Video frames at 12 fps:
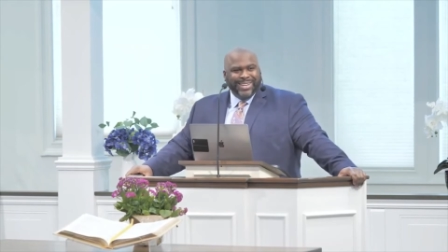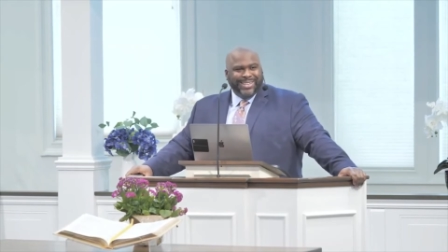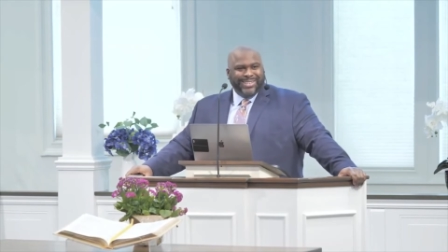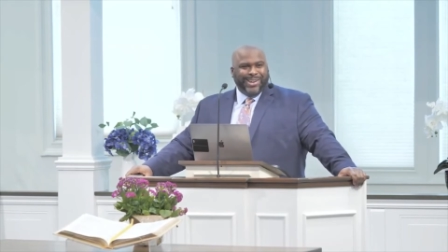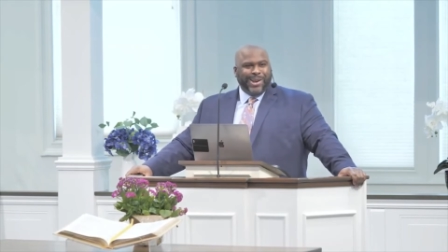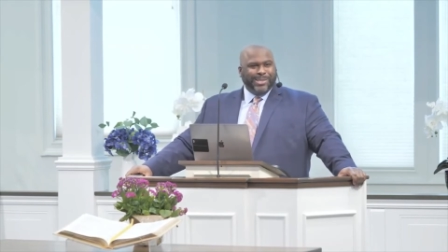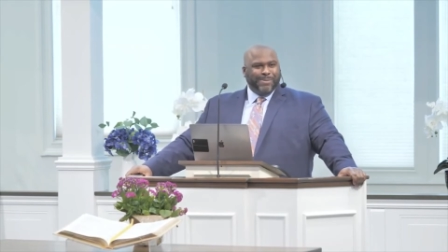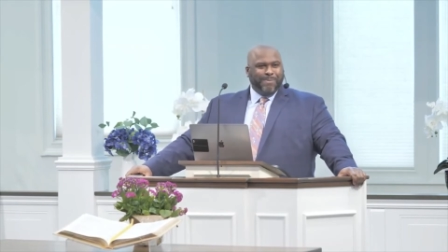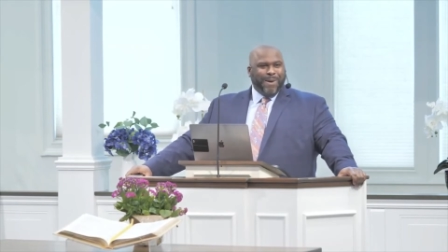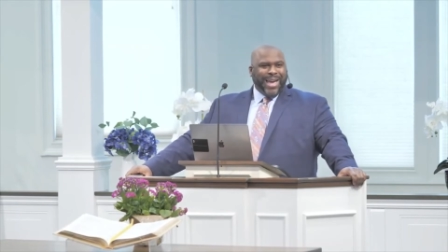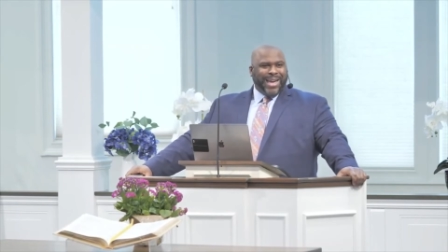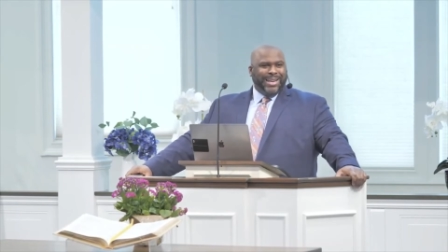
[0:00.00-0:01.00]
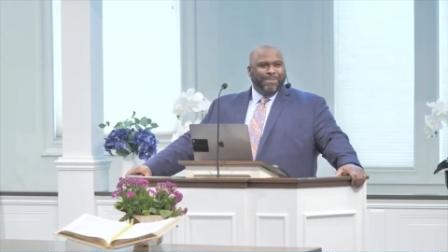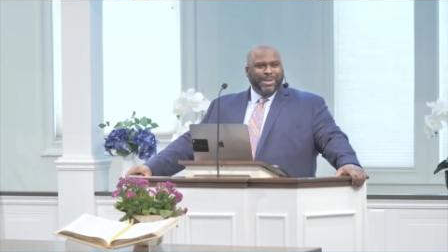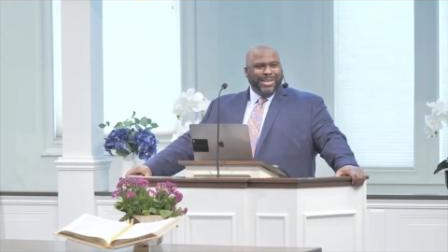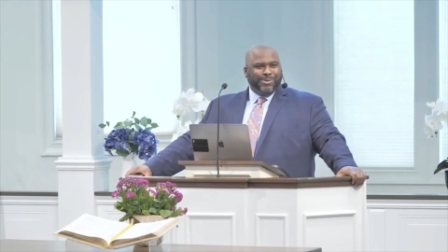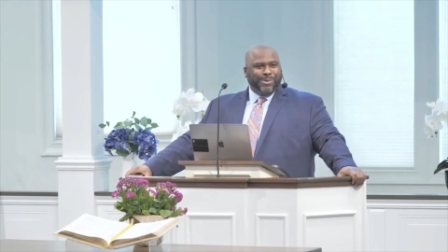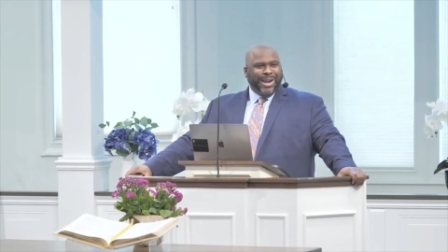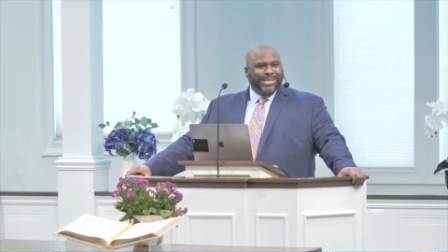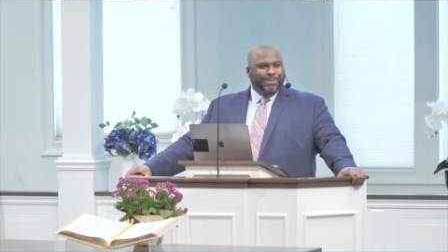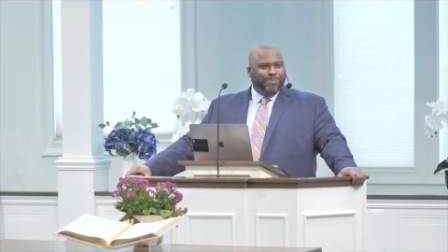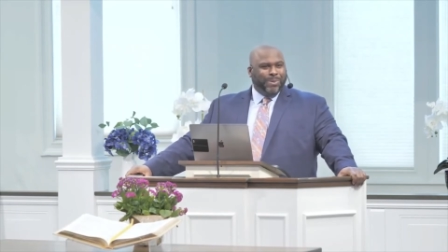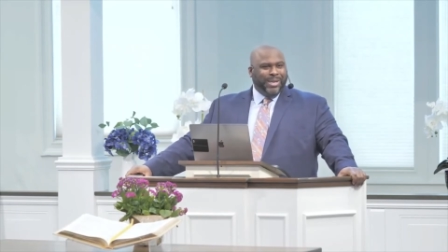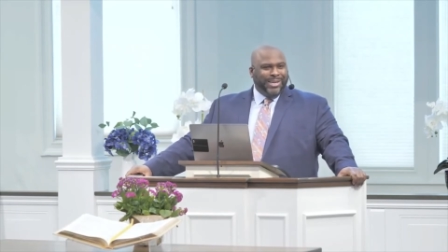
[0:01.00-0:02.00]
The dogs are mad. They've been eating rice
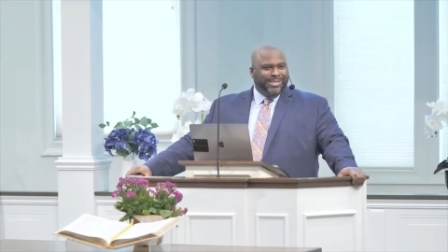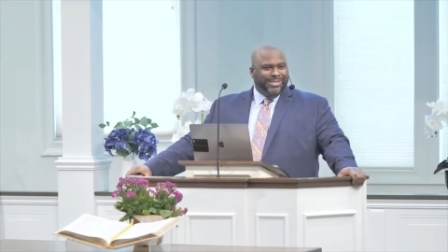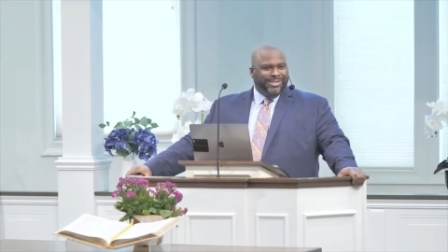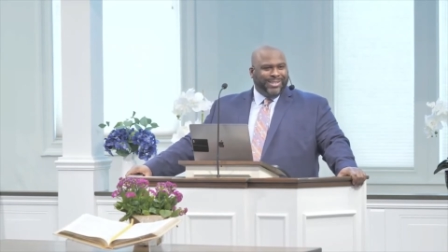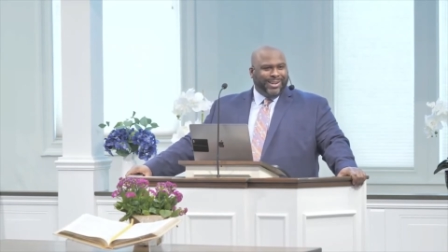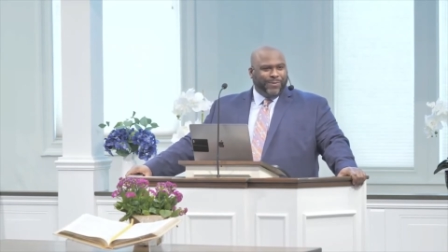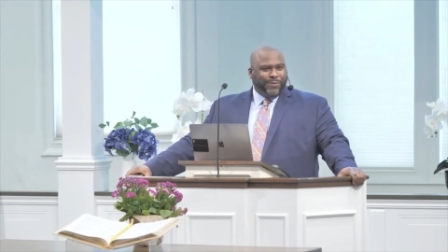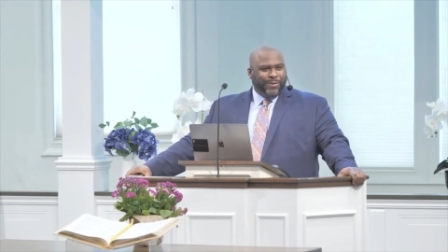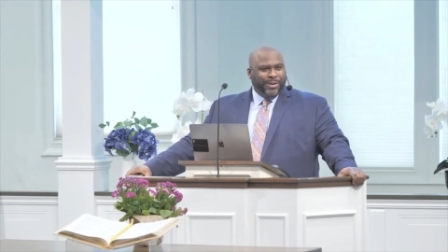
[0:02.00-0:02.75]
and peas and stuff.